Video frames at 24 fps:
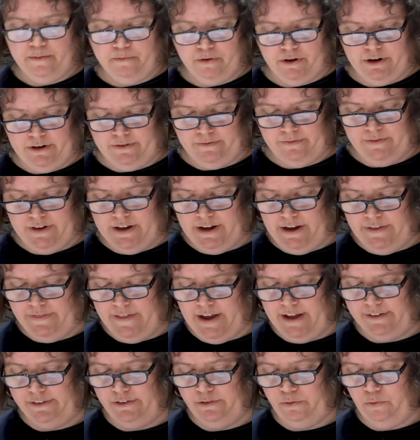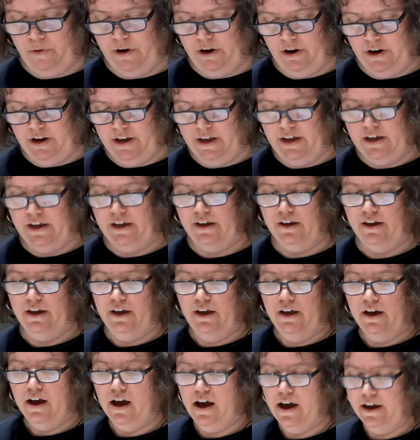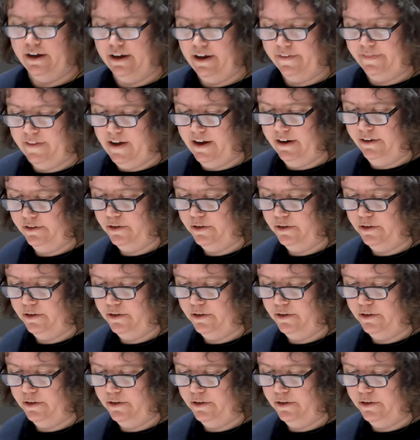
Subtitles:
apron, and that's where he got that